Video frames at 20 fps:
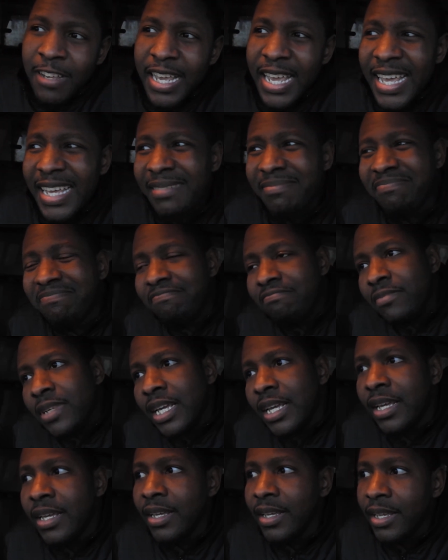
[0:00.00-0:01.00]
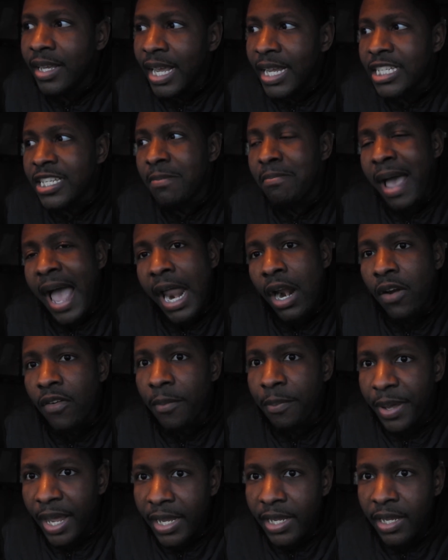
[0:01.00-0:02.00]
it's a matter of
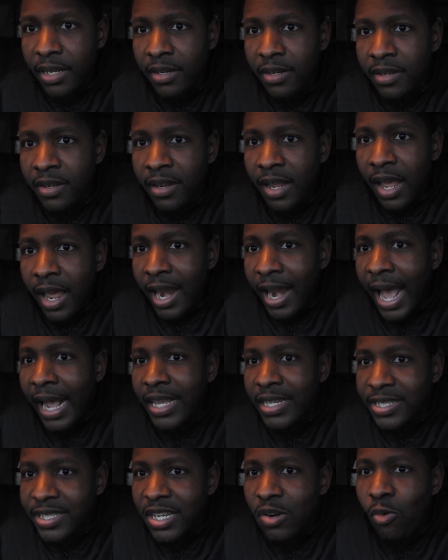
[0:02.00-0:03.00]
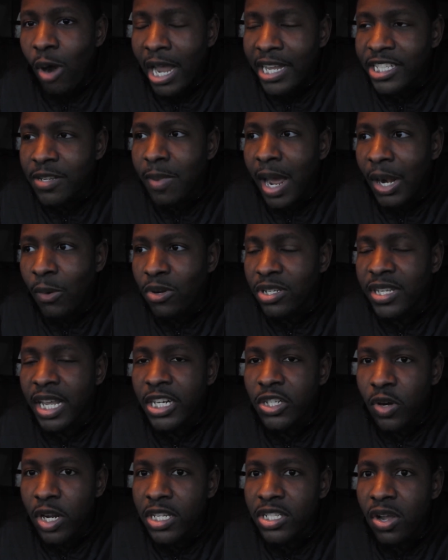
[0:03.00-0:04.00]
opinion. And I can see why somebody would
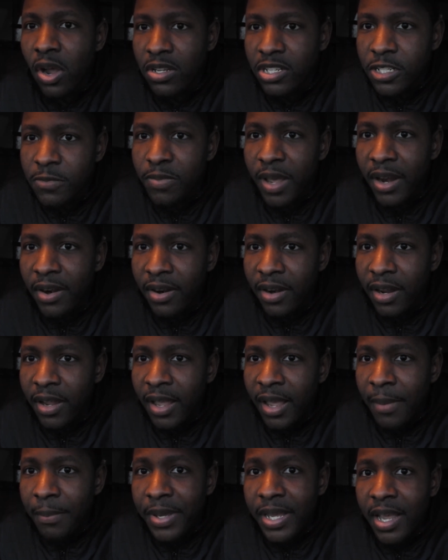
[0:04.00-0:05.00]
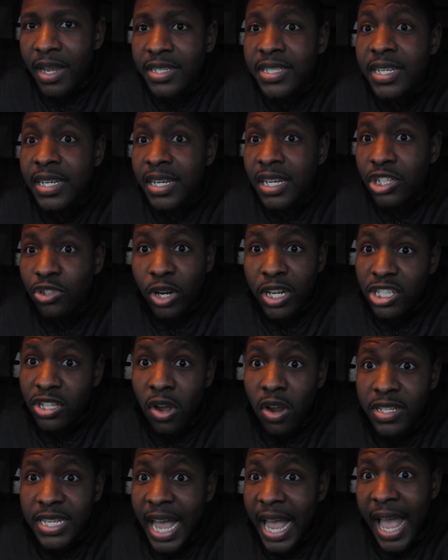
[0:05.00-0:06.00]
say Trey Songz is better, because Trey
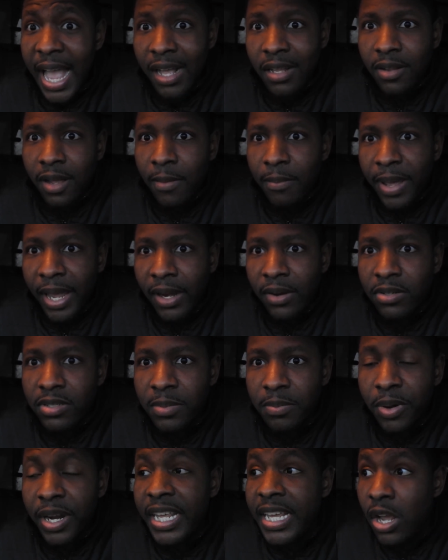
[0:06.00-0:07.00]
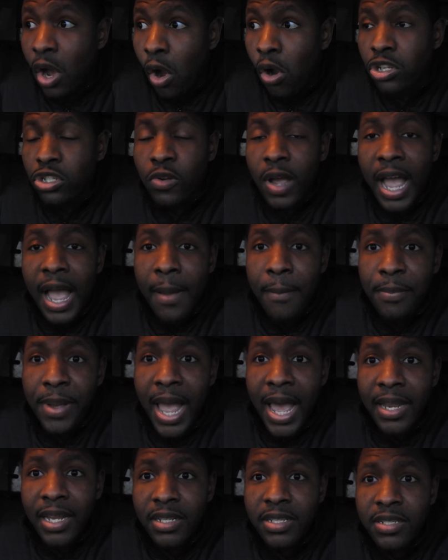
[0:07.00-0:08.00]
Songz had club bangers, but he also had
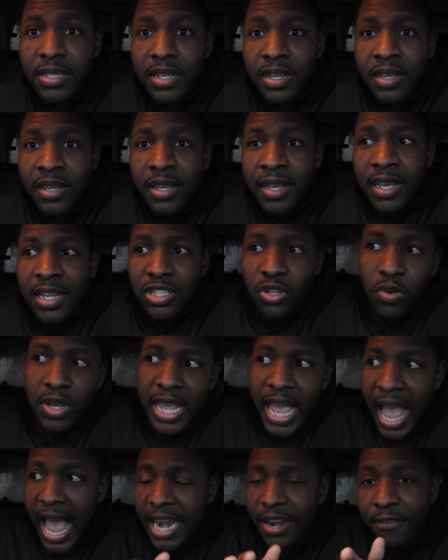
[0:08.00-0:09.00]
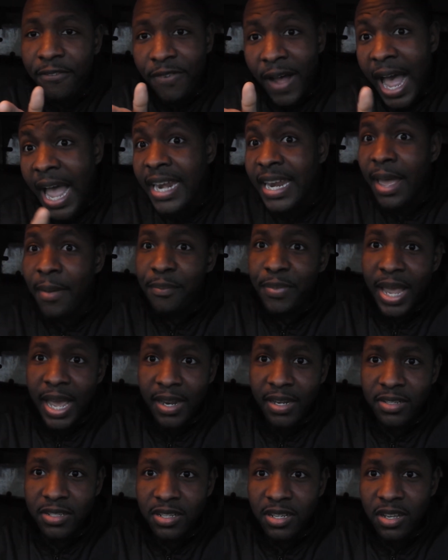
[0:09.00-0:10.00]
ballads. So he had to find that
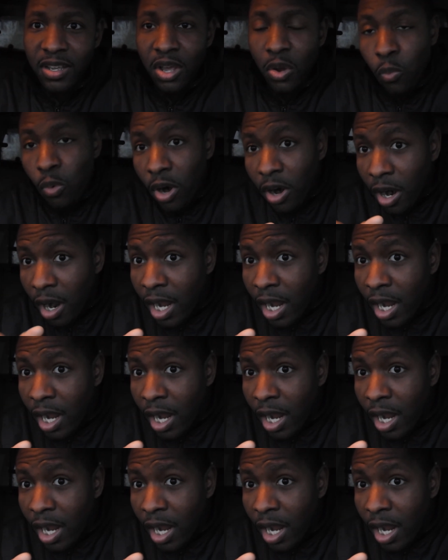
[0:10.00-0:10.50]
balance, where